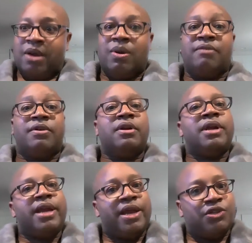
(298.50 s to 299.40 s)
However,
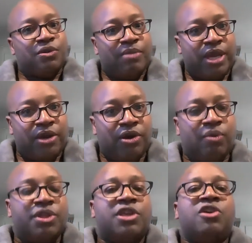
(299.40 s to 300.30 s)
as you may know
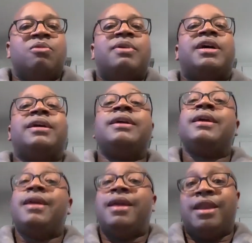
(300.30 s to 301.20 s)
with Cuba
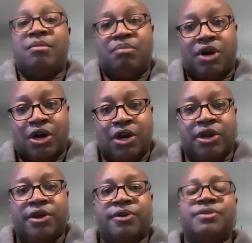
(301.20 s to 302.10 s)
and
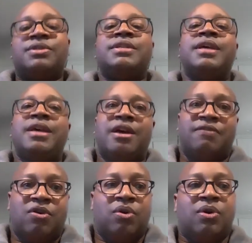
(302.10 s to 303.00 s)
embargoes,
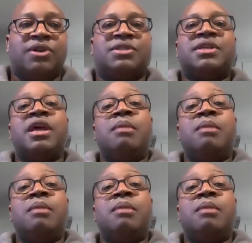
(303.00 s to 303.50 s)
of course,